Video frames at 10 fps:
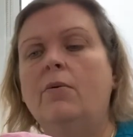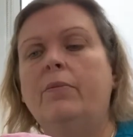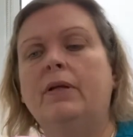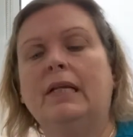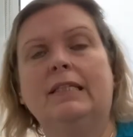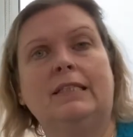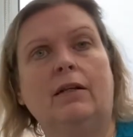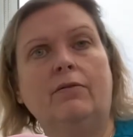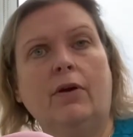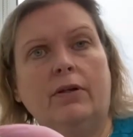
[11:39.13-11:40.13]
But
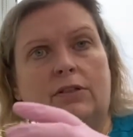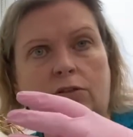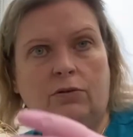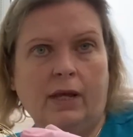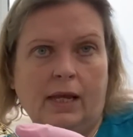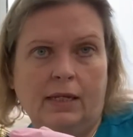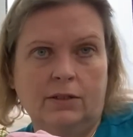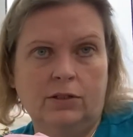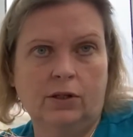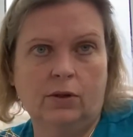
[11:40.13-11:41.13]
instead of going straight
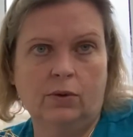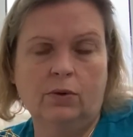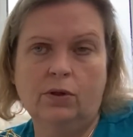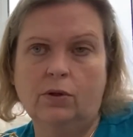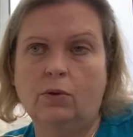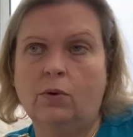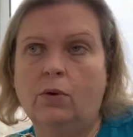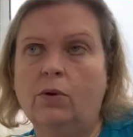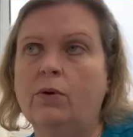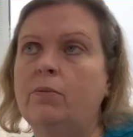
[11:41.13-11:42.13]
into
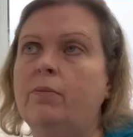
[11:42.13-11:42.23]
your